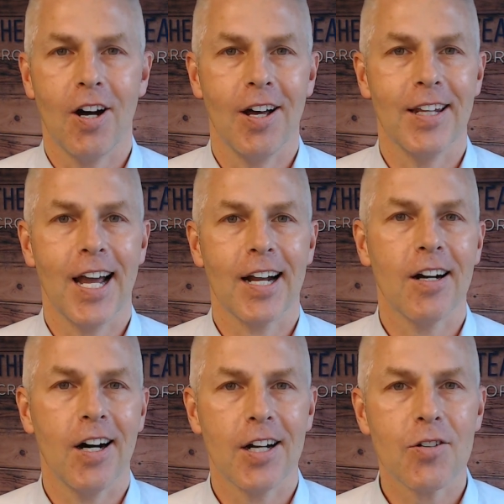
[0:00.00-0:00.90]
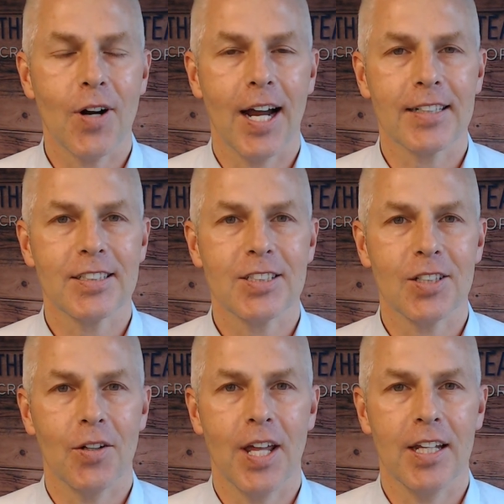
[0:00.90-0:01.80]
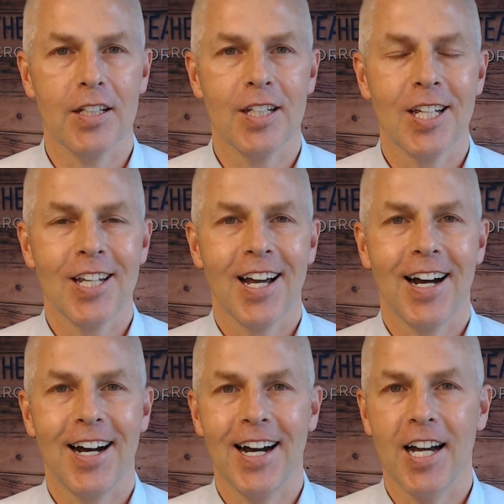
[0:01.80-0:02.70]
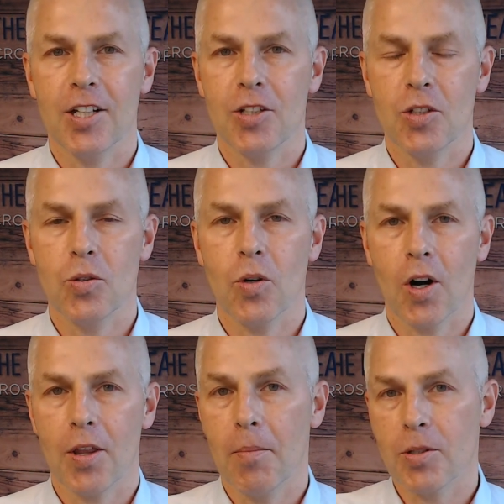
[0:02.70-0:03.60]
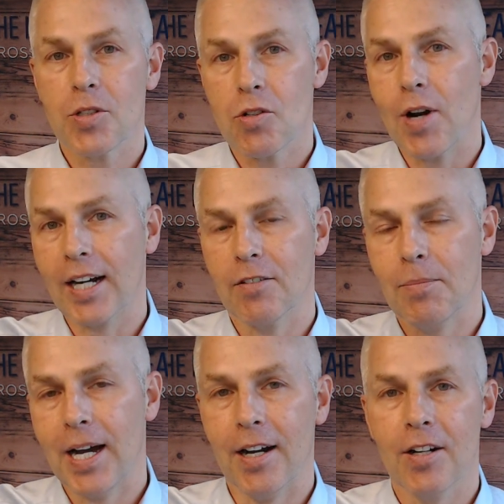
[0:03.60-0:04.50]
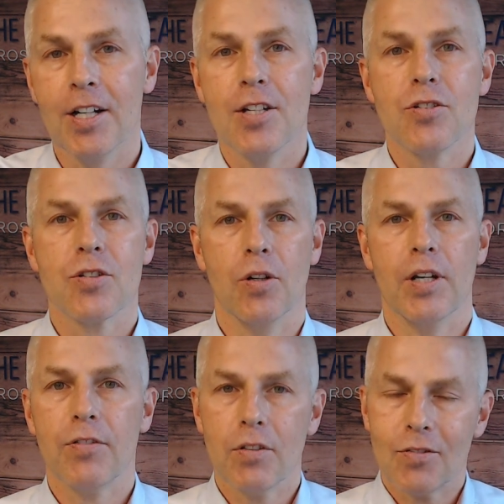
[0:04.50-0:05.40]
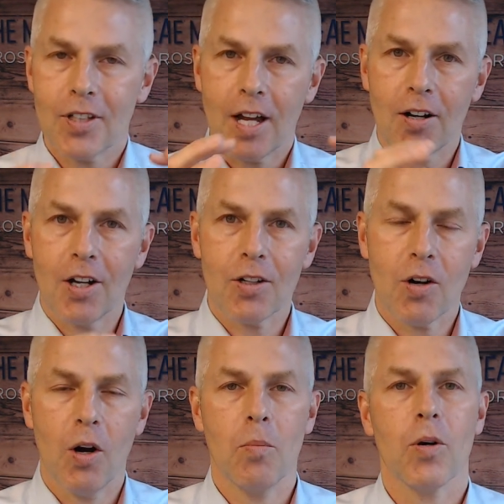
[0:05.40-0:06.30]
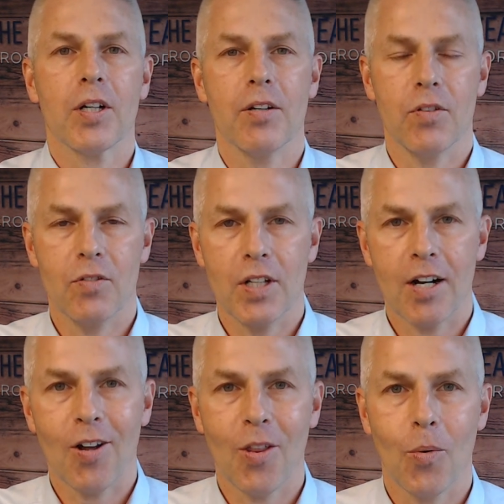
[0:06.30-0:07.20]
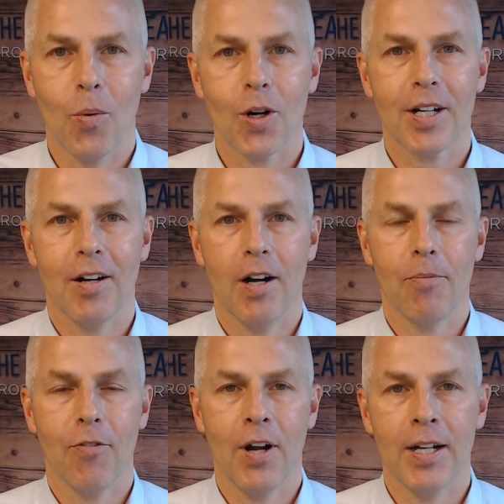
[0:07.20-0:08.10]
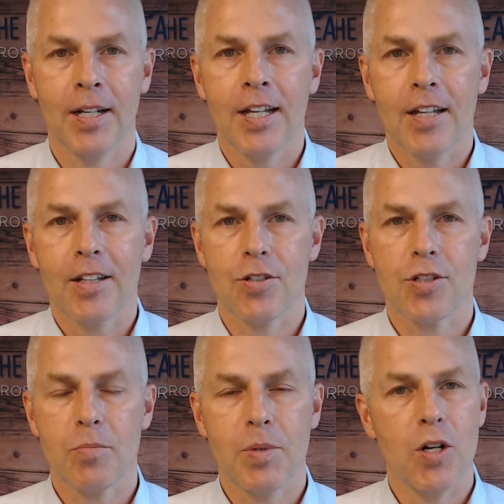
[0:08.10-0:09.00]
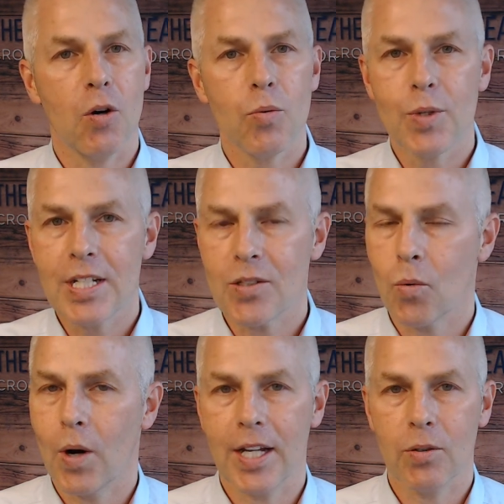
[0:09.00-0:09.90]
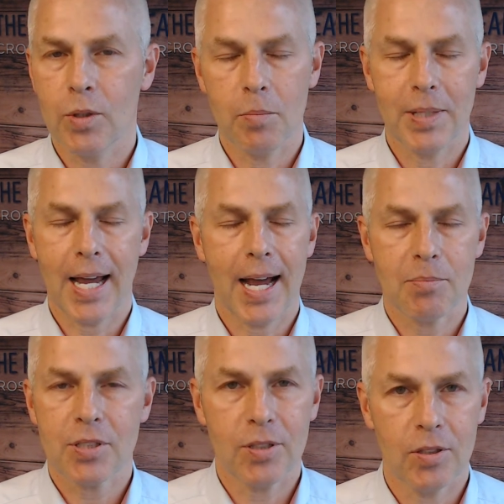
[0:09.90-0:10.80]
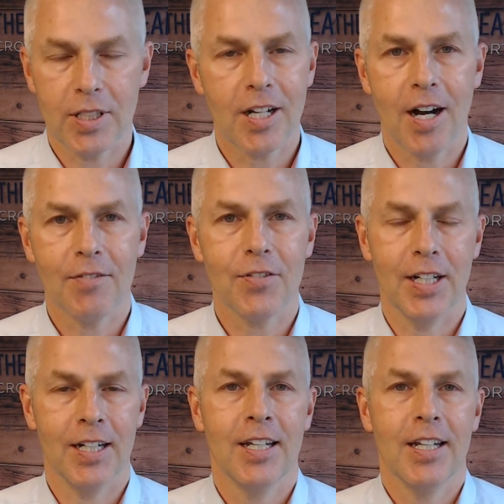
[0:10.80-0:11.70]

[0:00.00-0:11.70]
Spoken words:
on that contract so that you are the most attractive buyer. So if you've done all your homework, if you've done all the work up front, there should be no reason why you wouldn't be absolutely confident